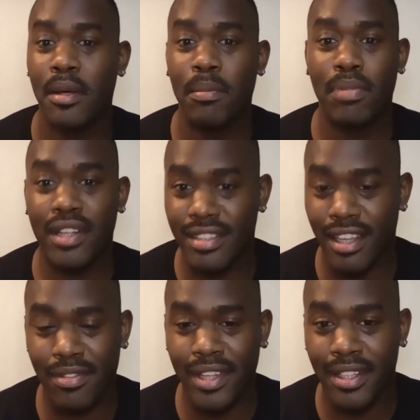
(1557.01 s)
books
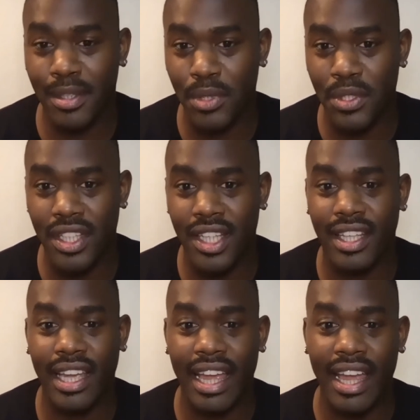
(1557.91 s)
I've read on music,
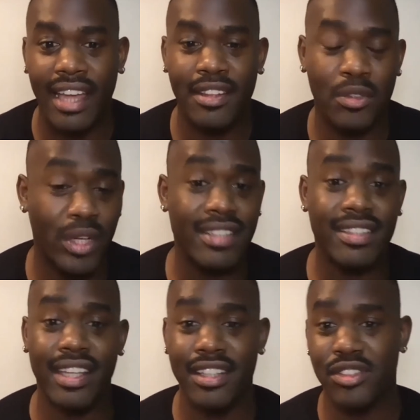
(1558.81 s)
and the
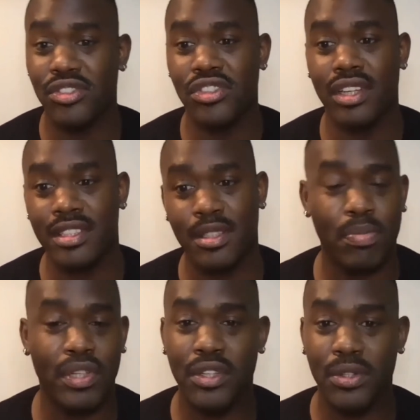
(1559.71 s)
rest is just
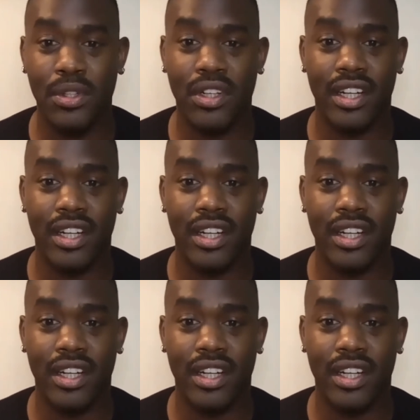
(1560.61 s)
pure